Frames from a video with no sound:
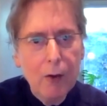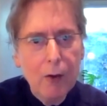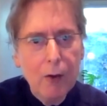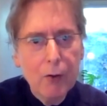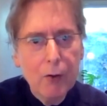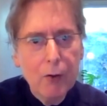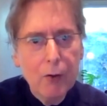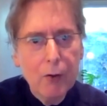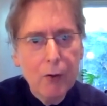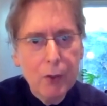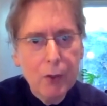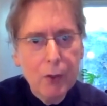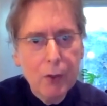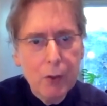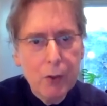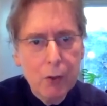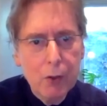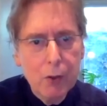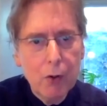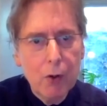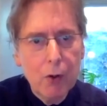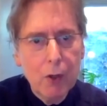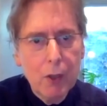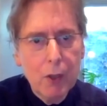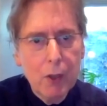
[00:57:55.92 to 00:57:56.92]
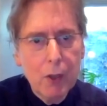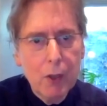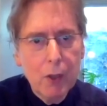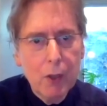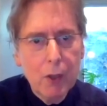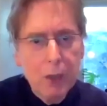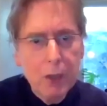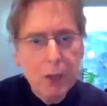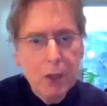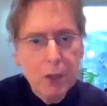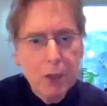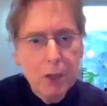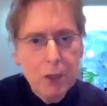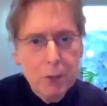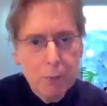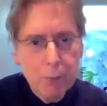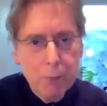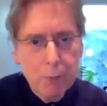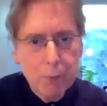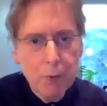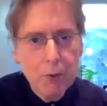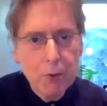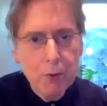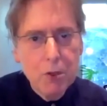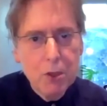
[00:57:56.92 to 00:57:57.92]
how the audience
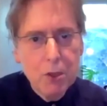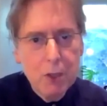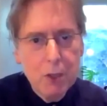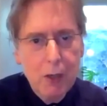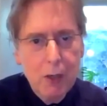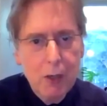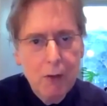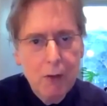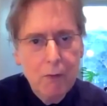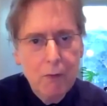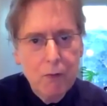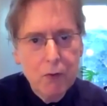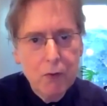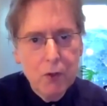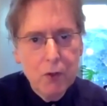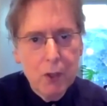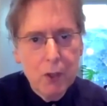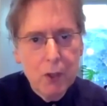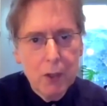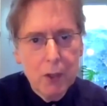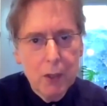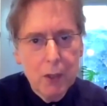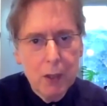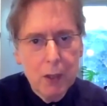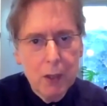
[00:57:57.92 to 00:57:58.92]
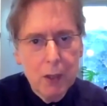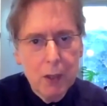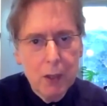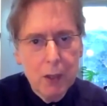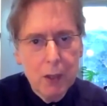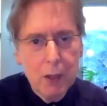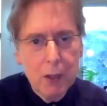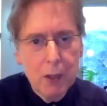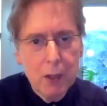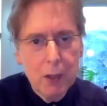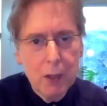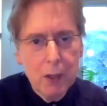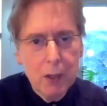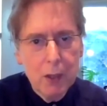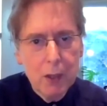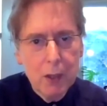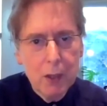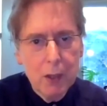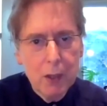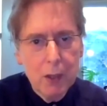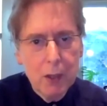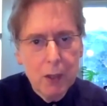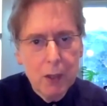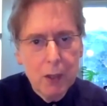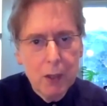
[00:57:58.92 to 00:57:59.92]
perceives it and how the
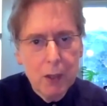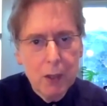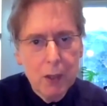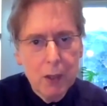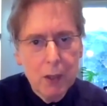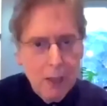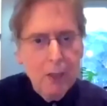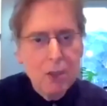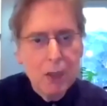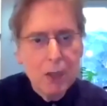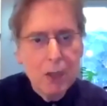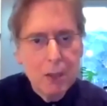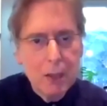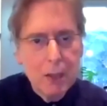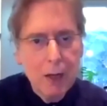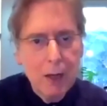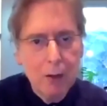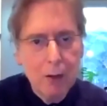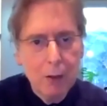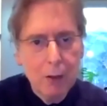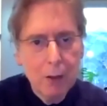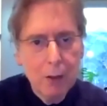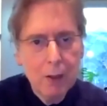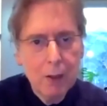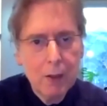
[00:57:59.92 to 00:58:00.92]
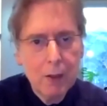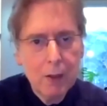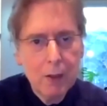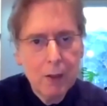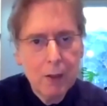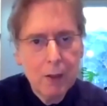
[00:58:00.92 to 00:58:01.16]
message gets sent out.